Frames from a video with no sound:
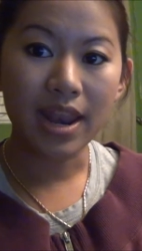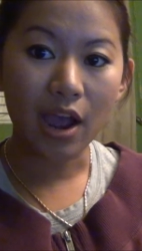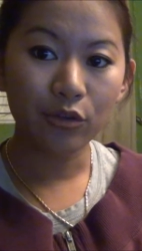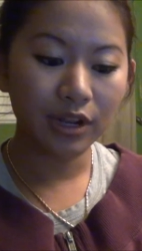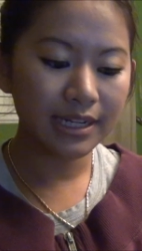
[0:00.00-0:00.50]

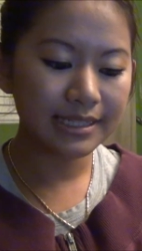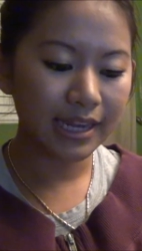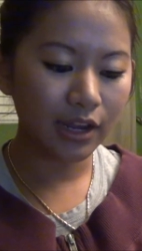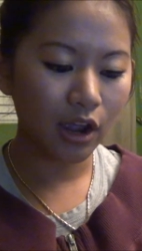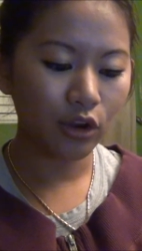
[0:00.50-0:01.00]
now you're gonna
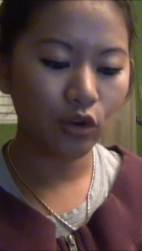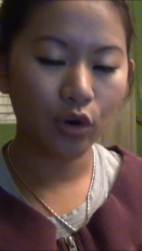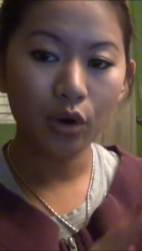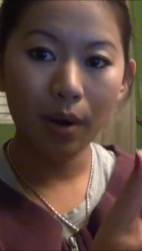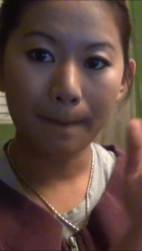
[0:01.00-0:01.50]
take
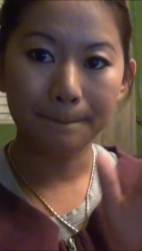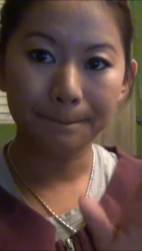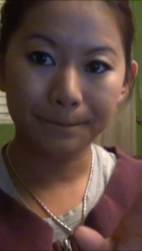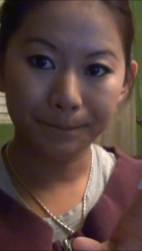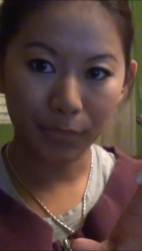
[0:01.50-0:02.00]
your
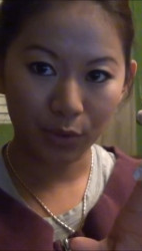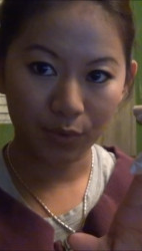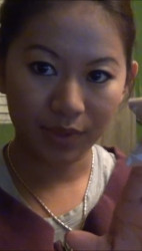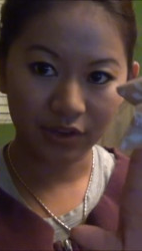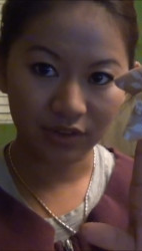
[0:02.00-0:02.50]

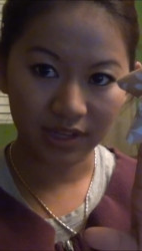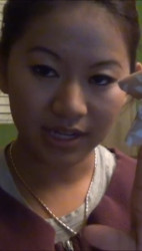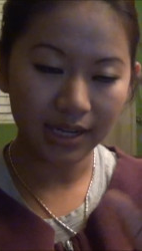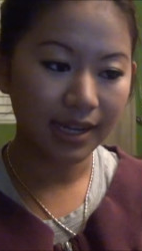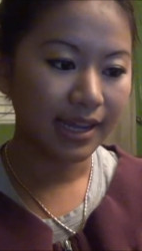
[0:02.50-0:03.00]
bow that you
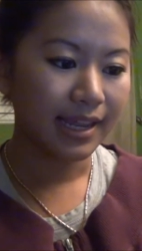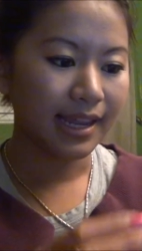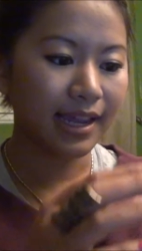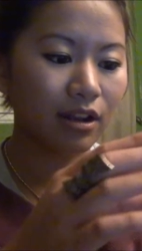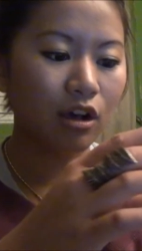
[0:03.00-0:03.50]
did,
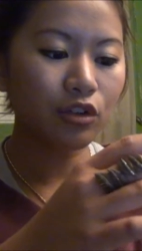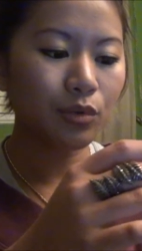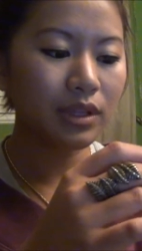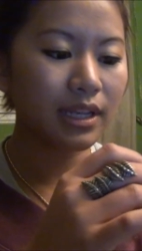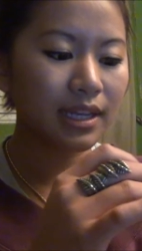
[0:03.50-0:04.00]
and all you
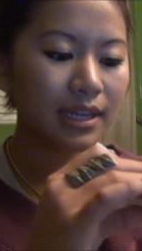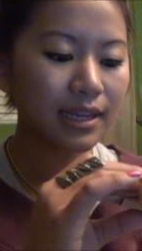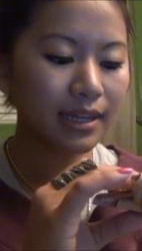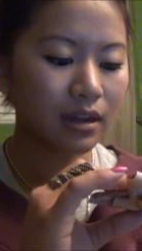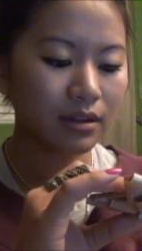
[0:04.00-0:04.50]
really
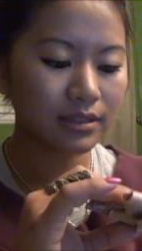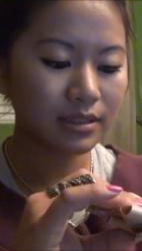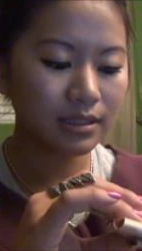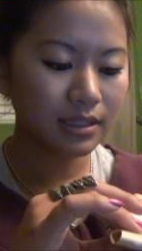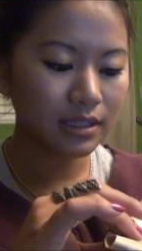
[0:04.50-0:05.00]
need
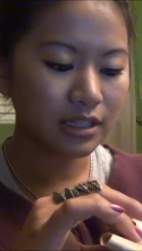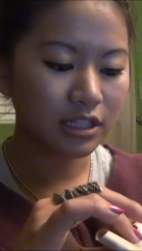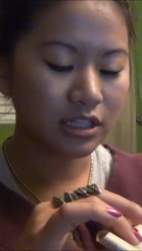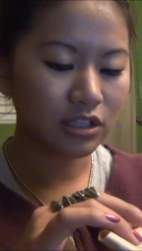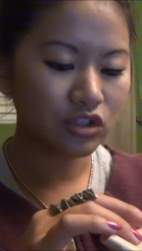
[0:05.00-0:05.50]
honestly
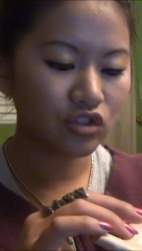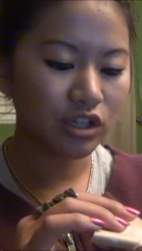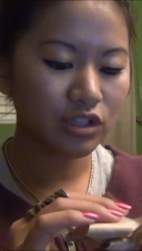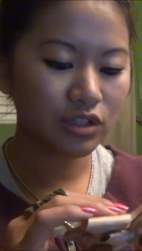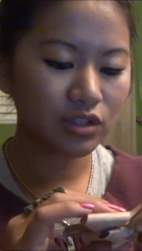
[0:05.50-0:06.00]
is
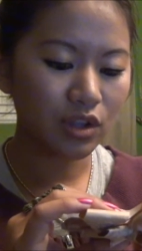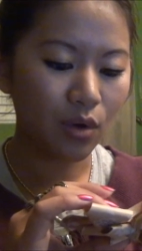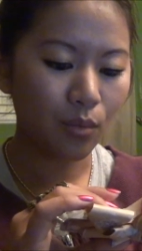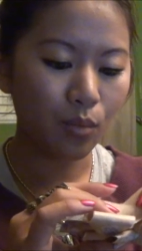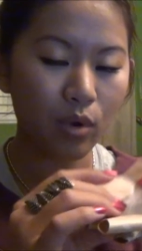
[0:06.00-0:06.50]
just
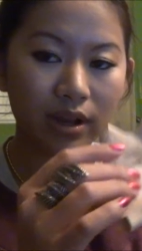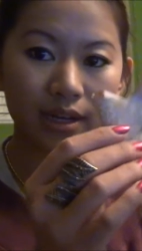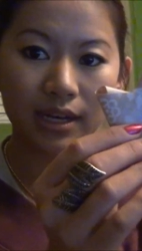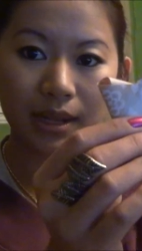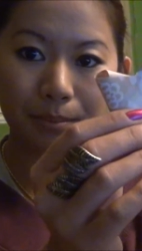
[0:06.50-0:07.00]

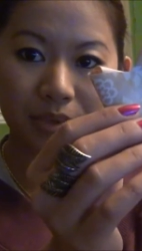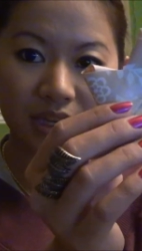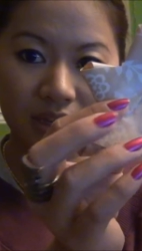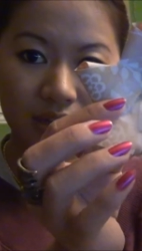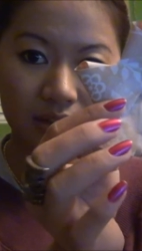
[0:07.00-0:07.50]
one
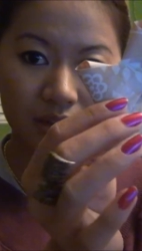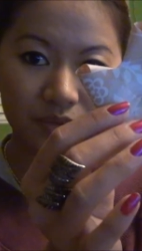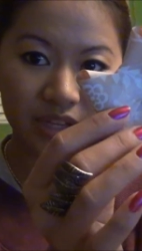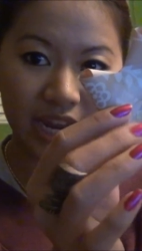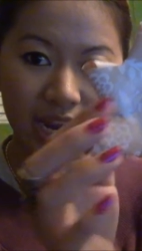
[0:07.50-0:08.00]
piece
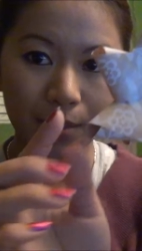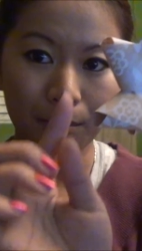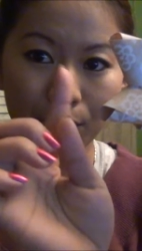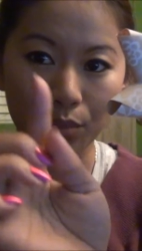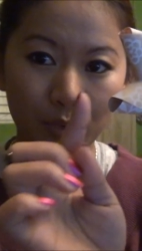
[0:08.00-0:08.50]
of tape
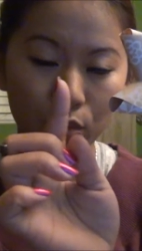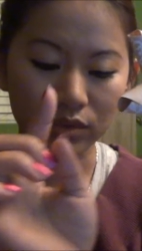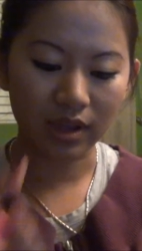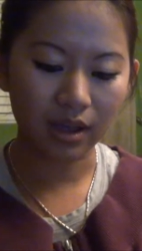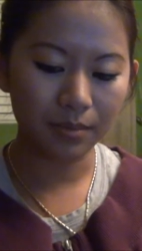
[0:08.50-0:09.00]

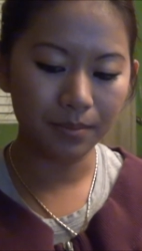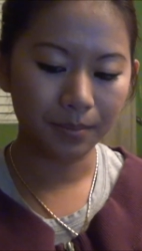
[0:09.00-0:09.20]
rolled up